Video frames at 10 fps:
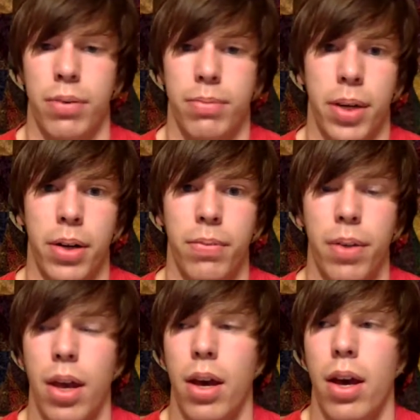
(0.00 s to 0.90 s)
metal,
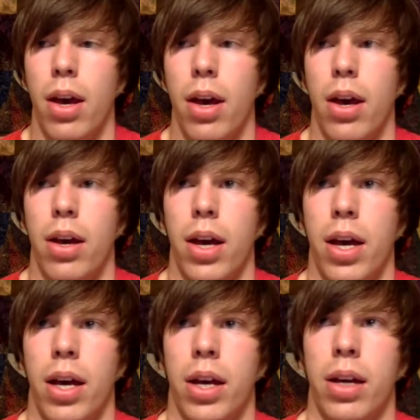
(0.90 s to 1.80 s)

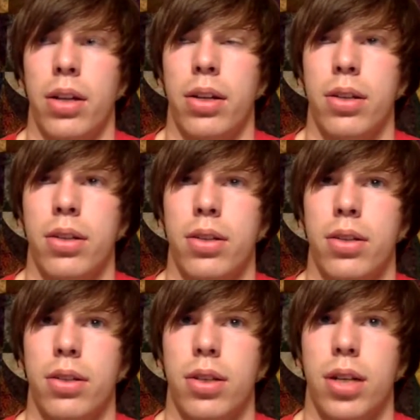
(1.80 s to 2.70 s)
and
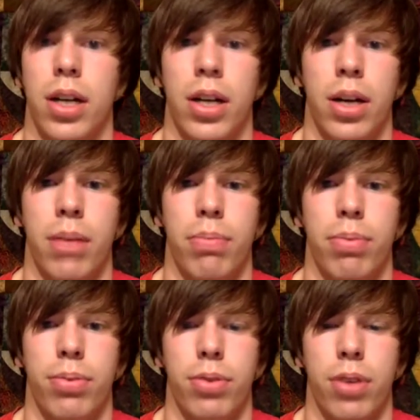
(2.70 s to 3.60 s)
cut it up.
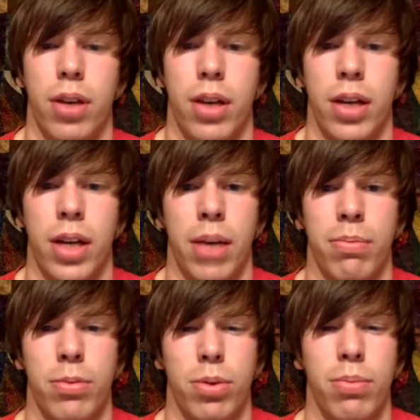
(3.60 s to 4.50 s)
It
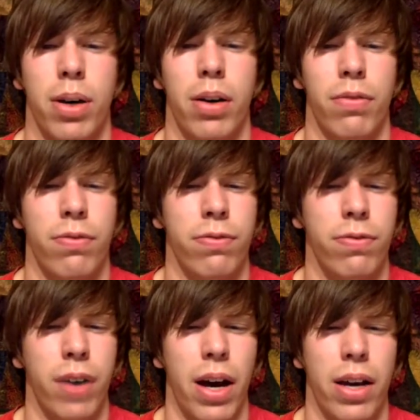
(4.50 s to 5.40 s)
came to about
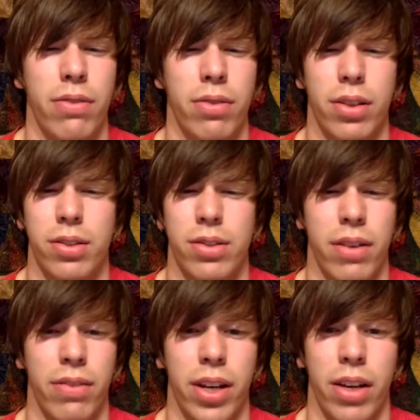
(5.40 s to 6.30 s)
5
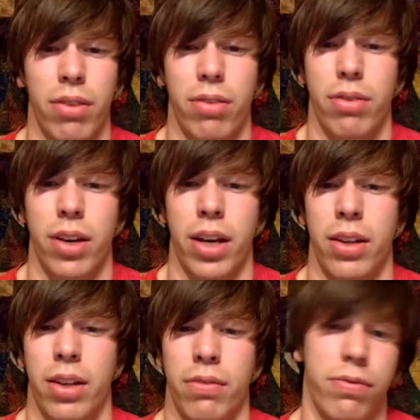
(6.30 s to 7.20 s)
7/8,
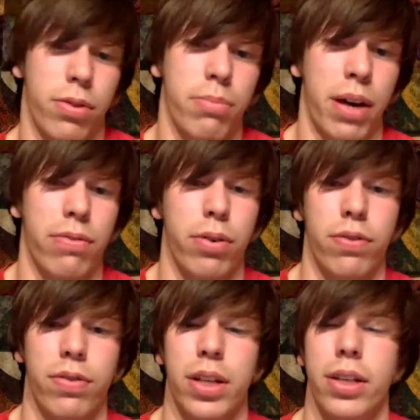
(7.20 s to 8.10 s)
and then 4 by 4
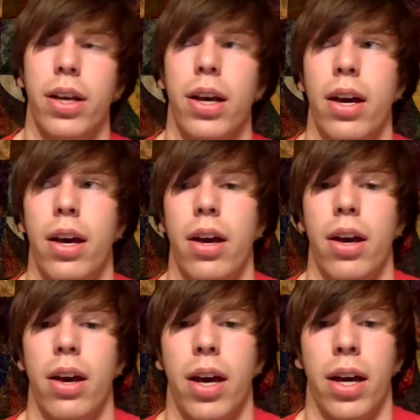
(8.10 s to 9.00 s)
feet.
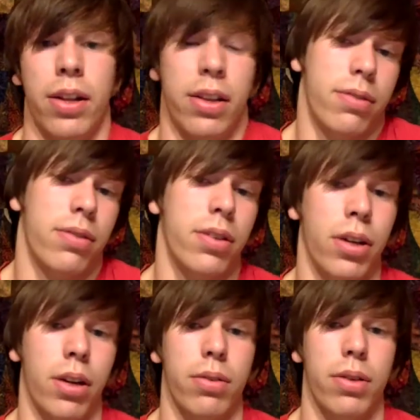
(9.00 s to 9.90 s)
And
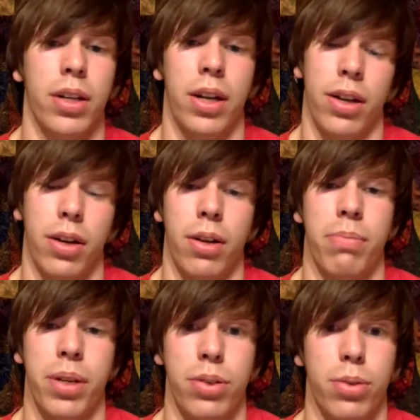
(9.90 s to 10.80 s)
it ended up
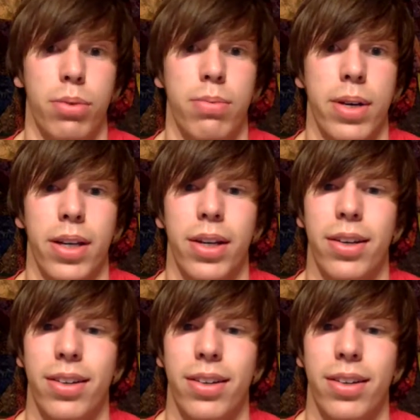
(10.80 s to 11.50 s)
being too big,